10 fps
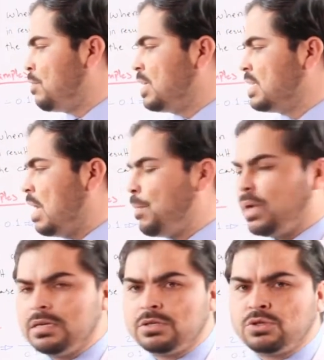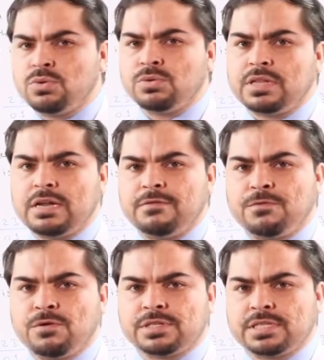for example 2, 3,
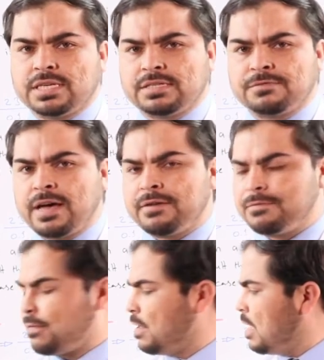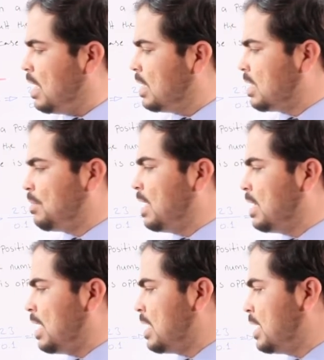4, 6, 5, something
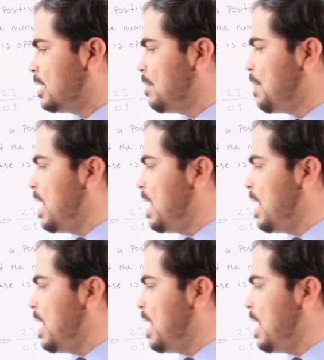like that,